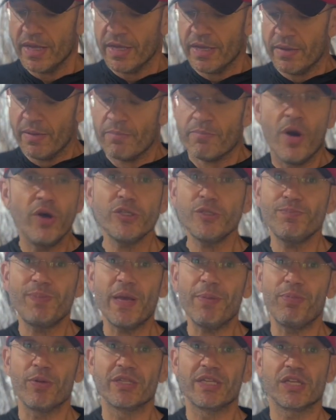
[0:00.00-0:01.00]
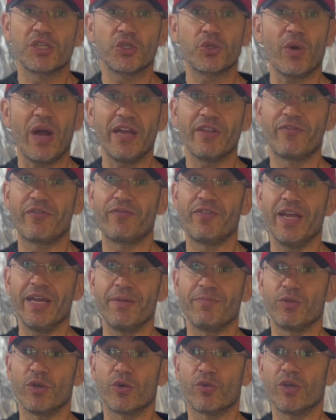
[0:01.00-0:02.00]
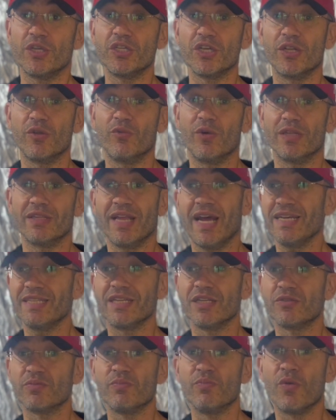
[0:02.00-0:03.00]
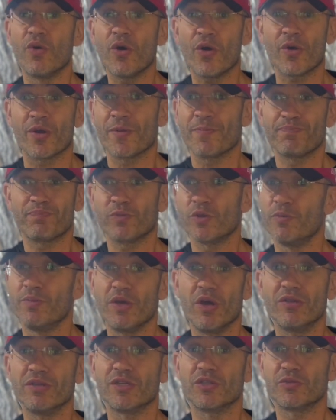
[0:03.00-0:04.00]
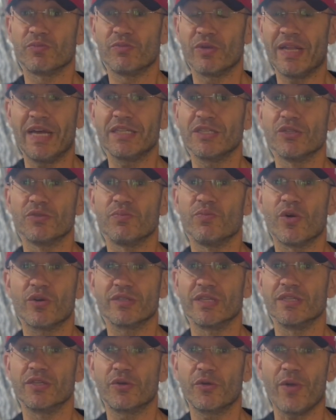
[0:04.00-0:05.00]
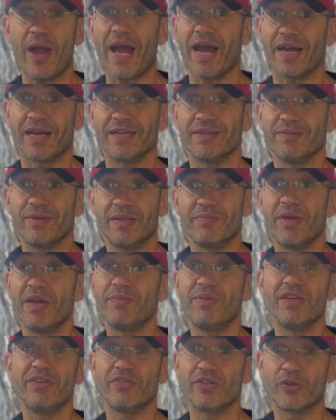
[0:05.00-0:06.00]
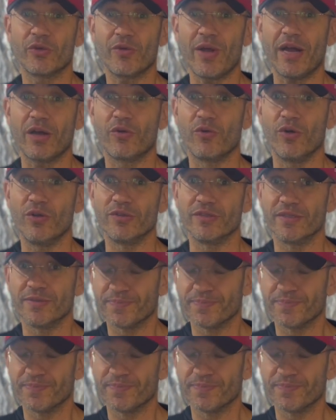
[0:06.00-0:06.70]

Most people that tried Flame, the original one, liked it more, to be honest, liked it more than Crack, and maybe even Crack Gold.